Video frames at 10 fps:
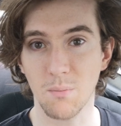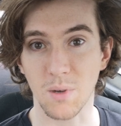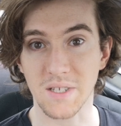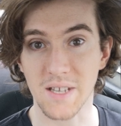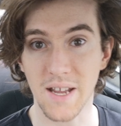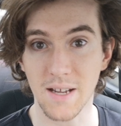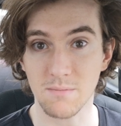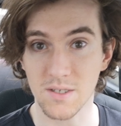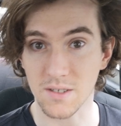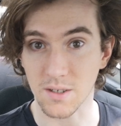But today
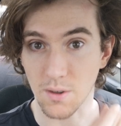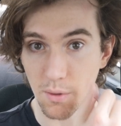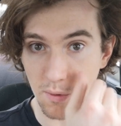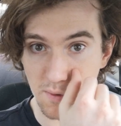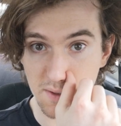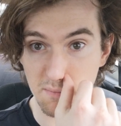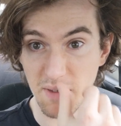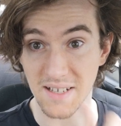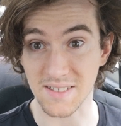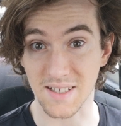I'm just going to go through some
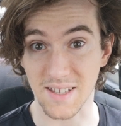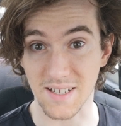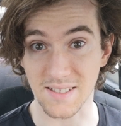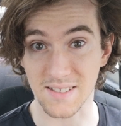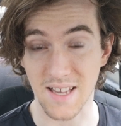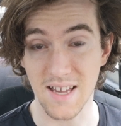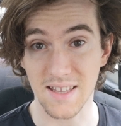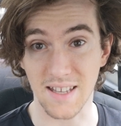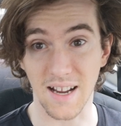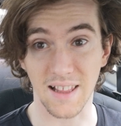basic things
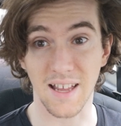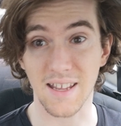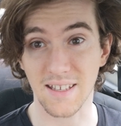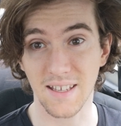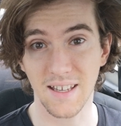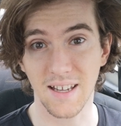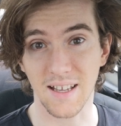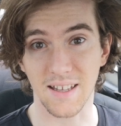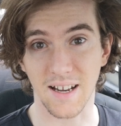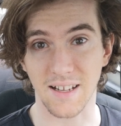that I like
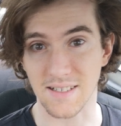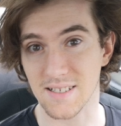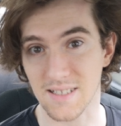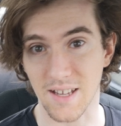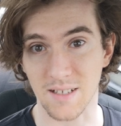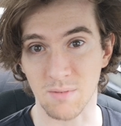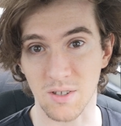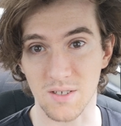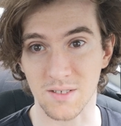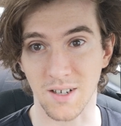and that I dislike
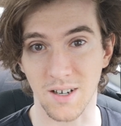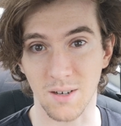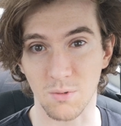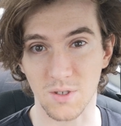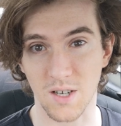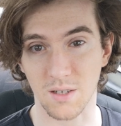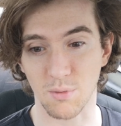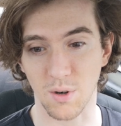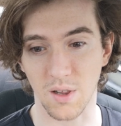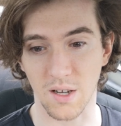about this car. We'll talk
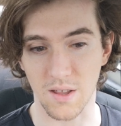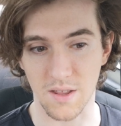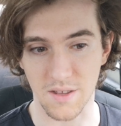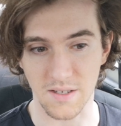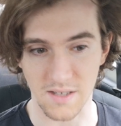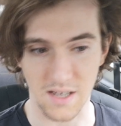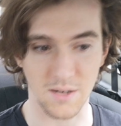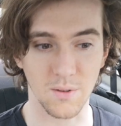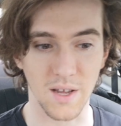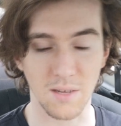about a lot of the things I
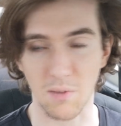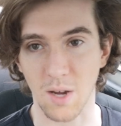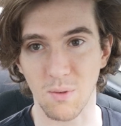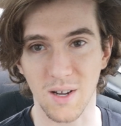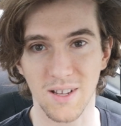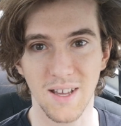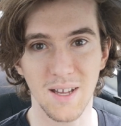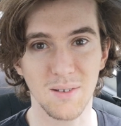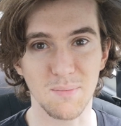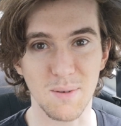don't like, but I want to
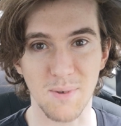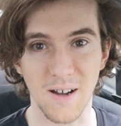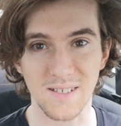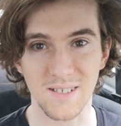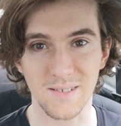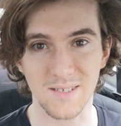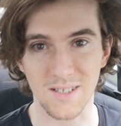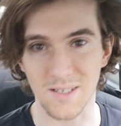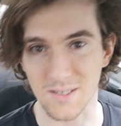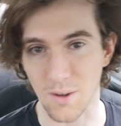be positive
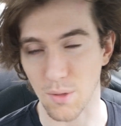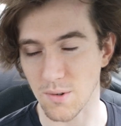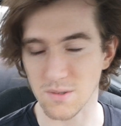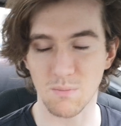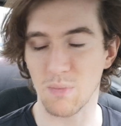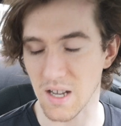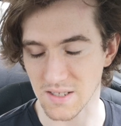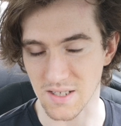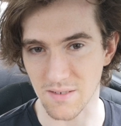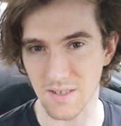still, so I'll throw some
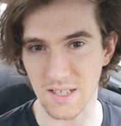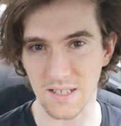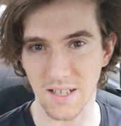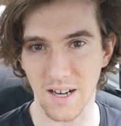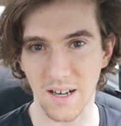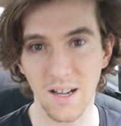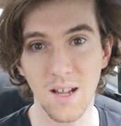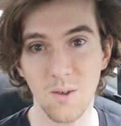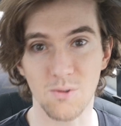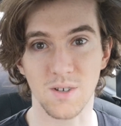positivity in there.
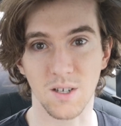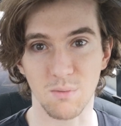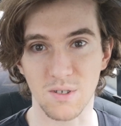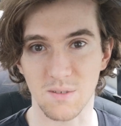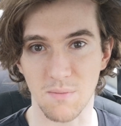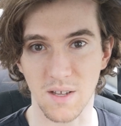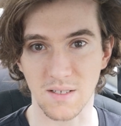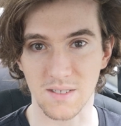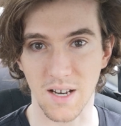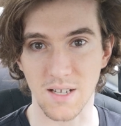We'll talk about some
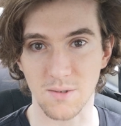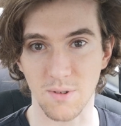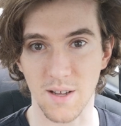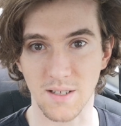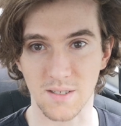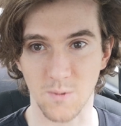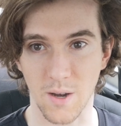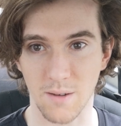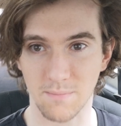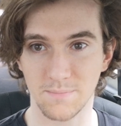things that I do like as well.